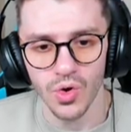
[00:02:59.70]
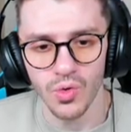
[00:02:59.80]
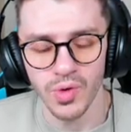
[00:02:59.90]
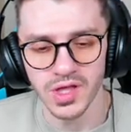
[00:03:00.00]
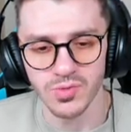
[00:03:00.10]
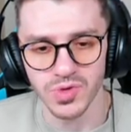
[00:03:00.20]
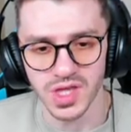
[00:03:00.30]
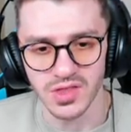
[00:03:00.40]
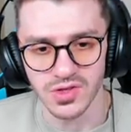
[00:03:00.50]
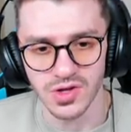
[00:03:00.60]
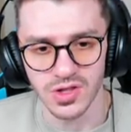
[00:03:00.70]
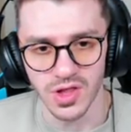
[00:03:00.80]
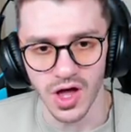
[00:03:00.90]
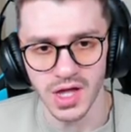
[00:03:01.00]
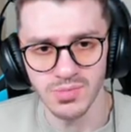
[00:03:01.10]
Oh wait, we can
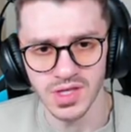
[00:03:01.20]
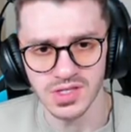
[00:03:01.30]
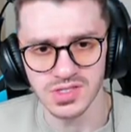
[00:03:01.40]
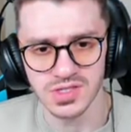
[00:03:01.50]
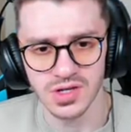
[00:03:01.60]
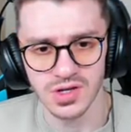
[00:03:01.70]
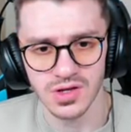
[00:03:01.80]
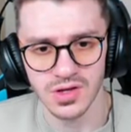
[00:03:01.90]
climb this?